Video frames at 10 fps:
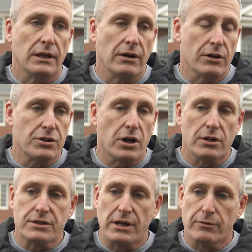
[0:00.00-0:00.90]
here on
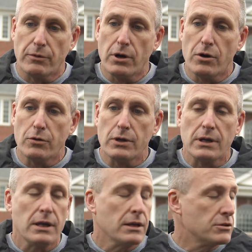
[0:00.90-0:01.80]
Charlestown Road,
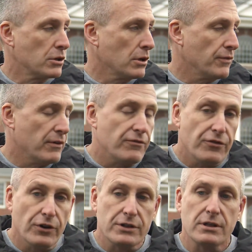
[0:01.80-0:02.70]
took off on
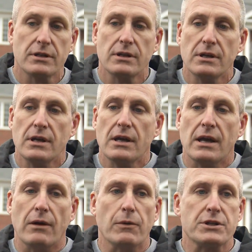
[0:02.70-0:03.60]
foot,
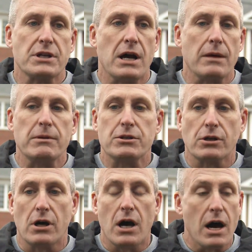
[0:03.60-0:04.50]
at which time he
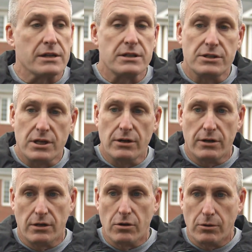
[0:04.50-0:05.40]
took a hostage
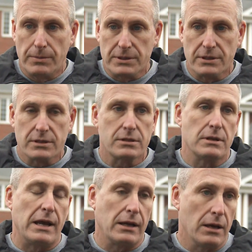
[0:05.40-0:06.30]
here in a local
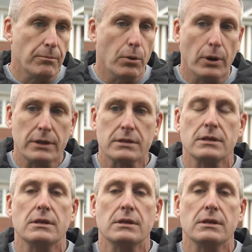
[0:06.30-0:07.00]
business at gunpoint